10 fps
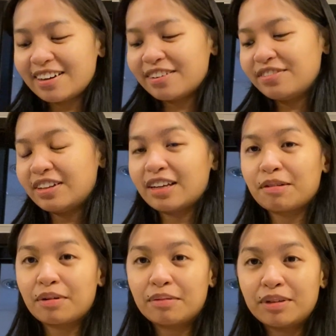I feel like I'm
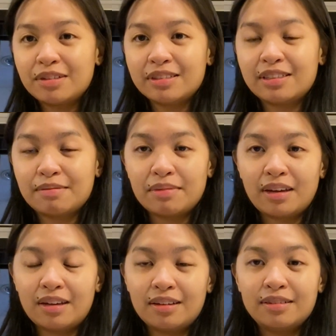gonna be doing
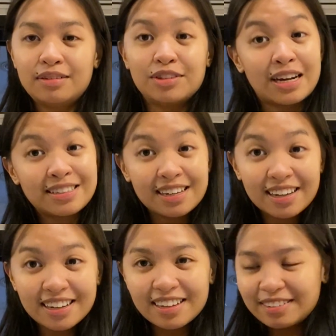something drastic,